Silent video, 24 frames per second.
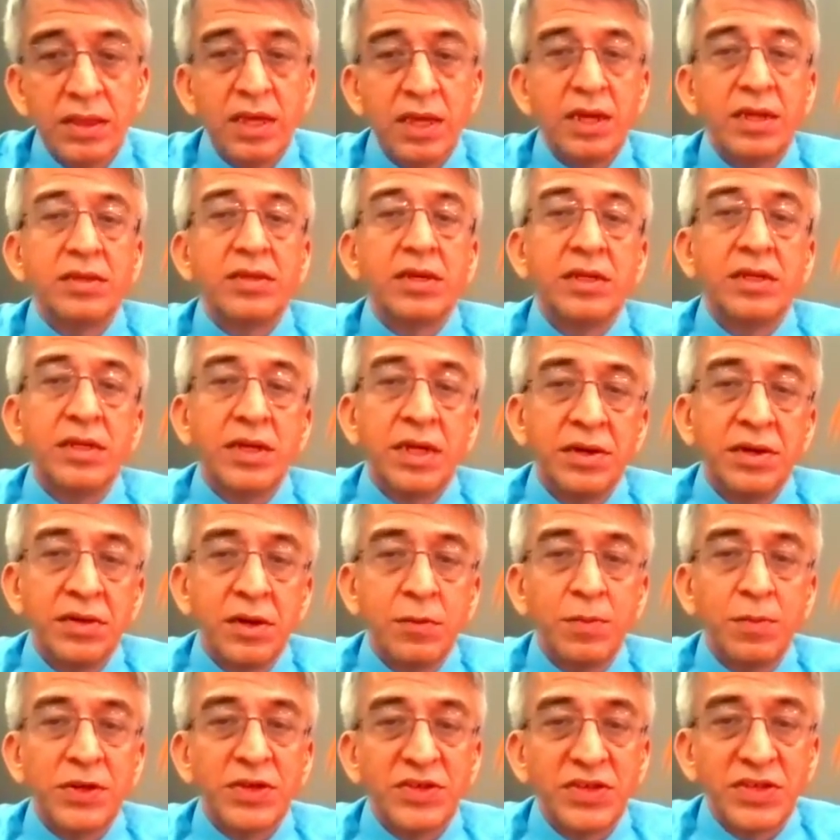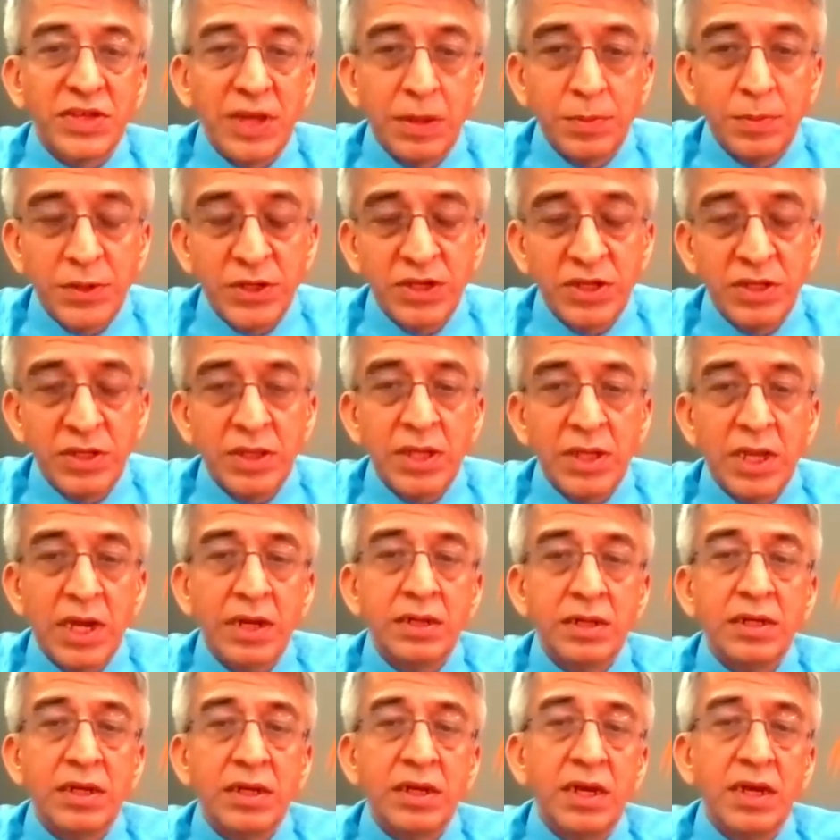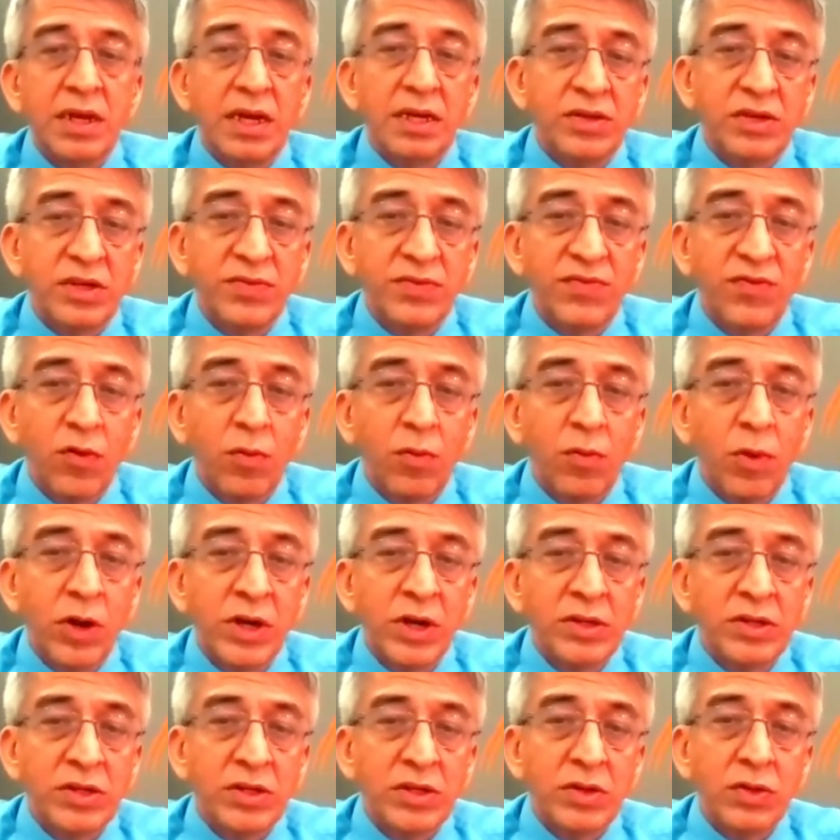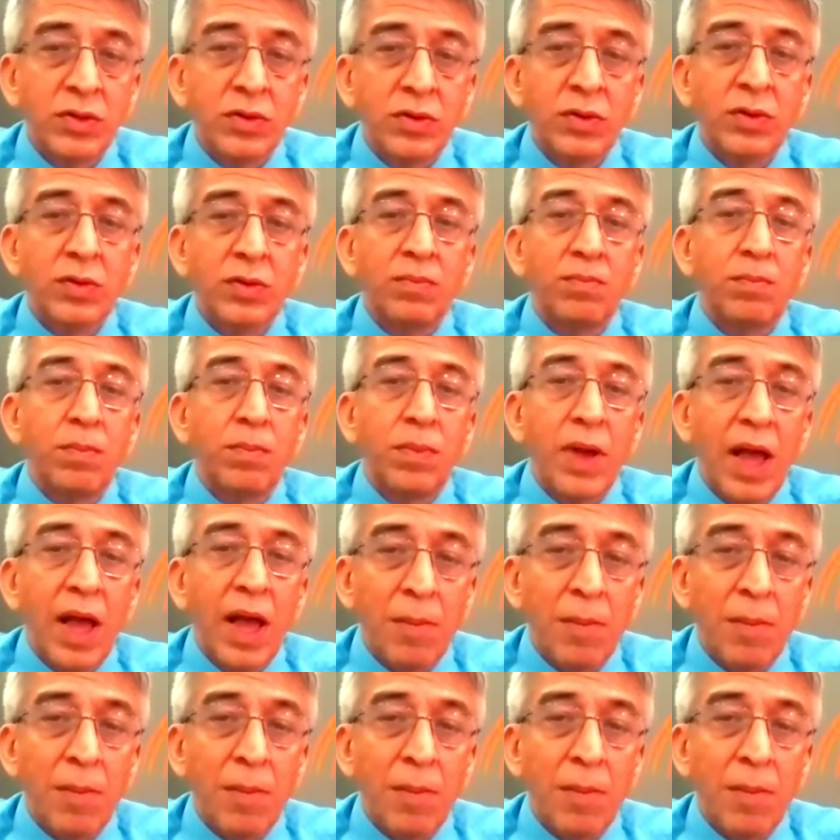There is a general perception that Industry four point oh,